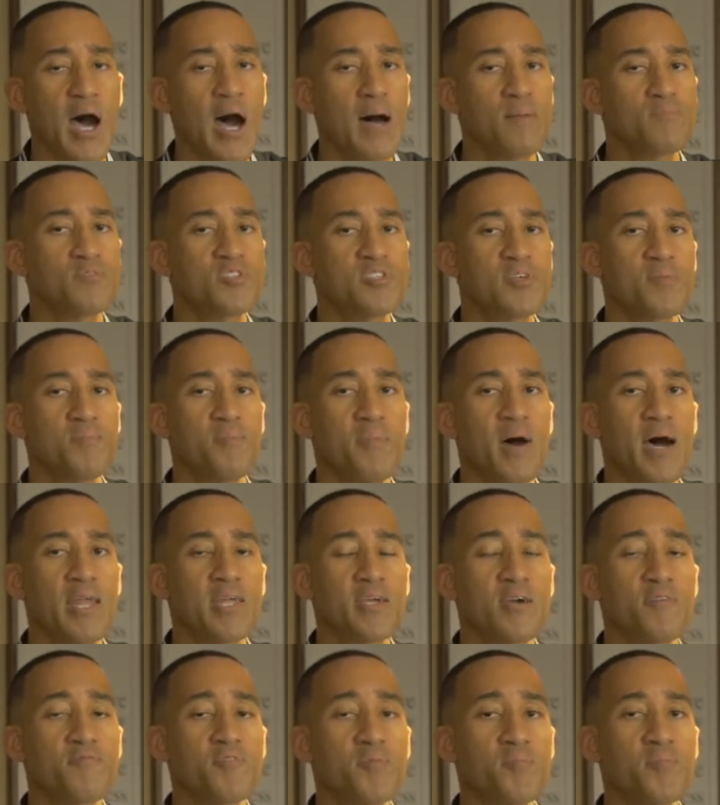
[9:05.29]
I'm
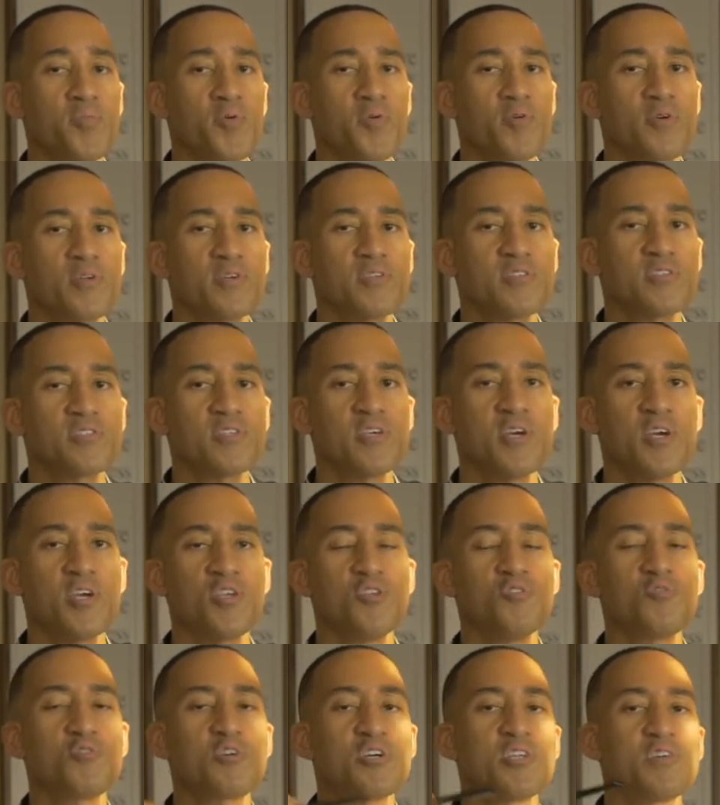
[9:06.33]
somebody of importance.
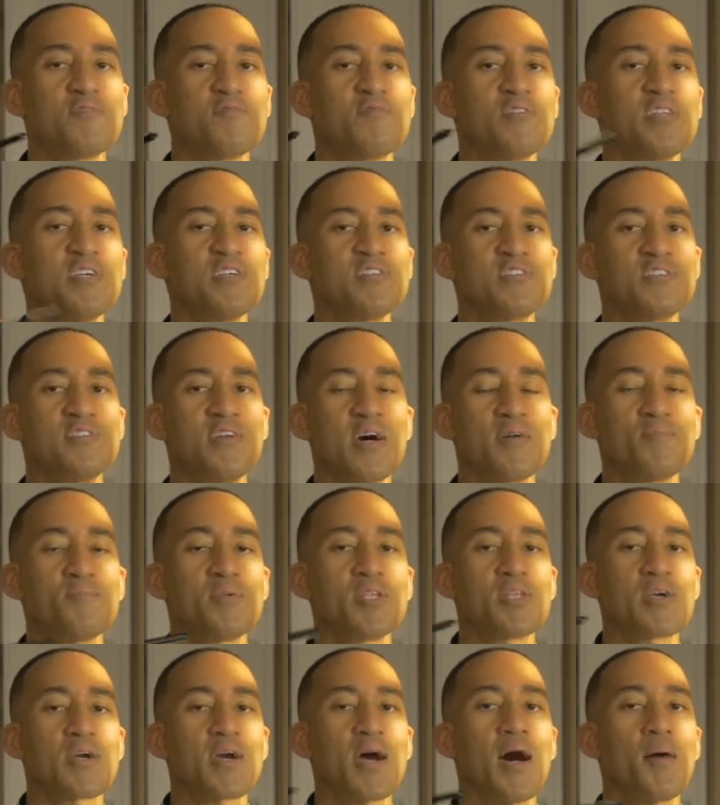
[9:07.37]
You could have at least done me
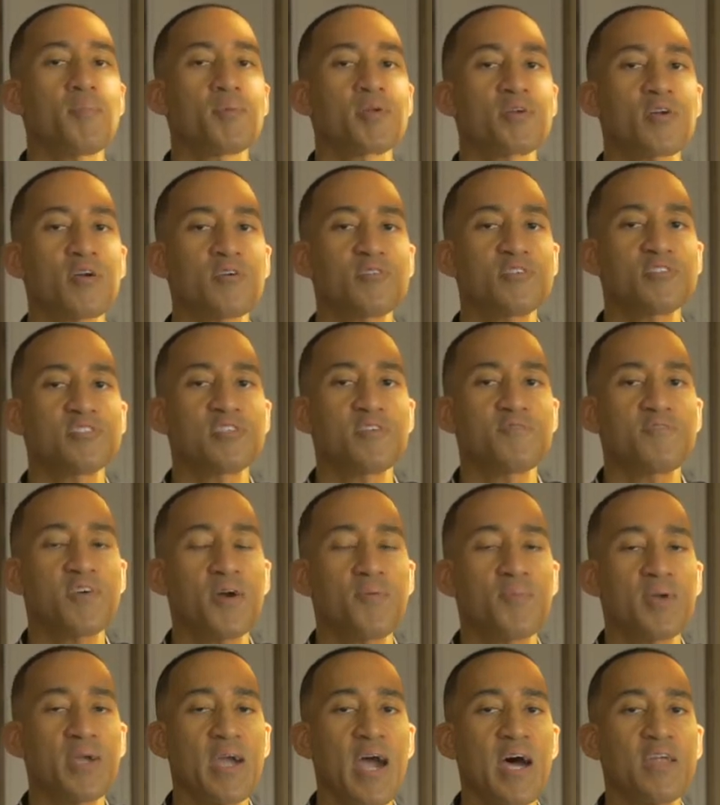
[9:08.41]
the common courtesy of
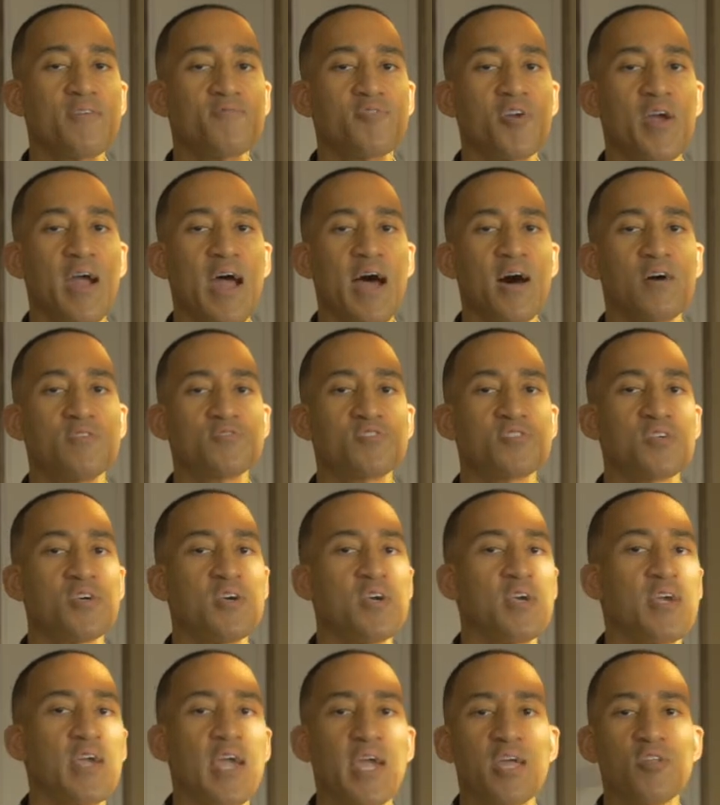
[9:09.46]
coming out of your house
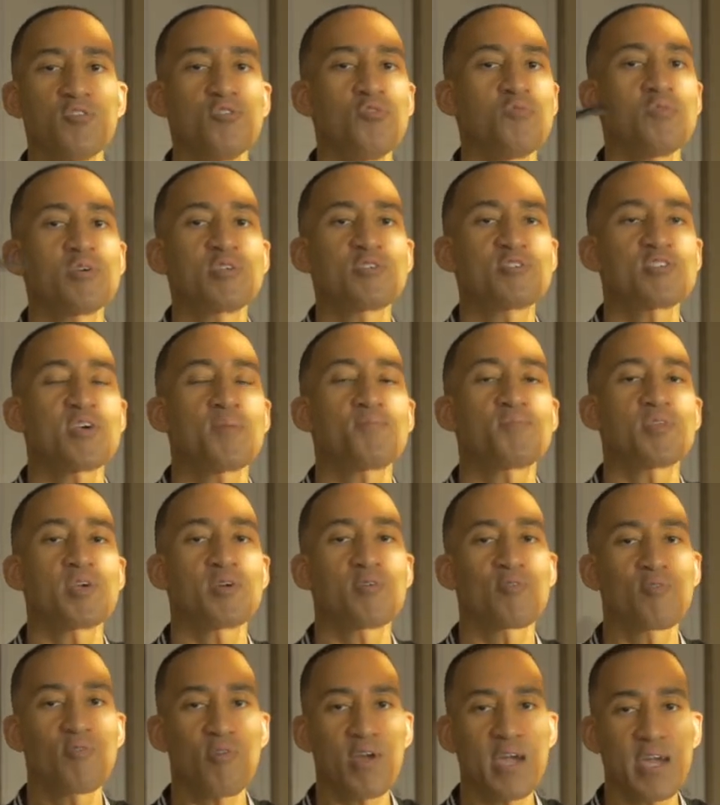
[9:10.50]
and doing something
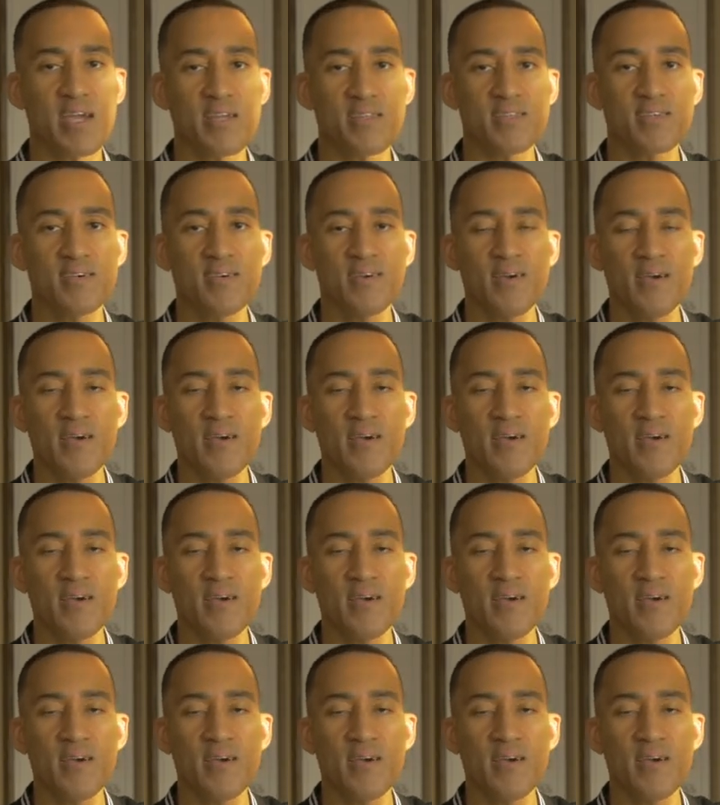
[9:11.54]
great.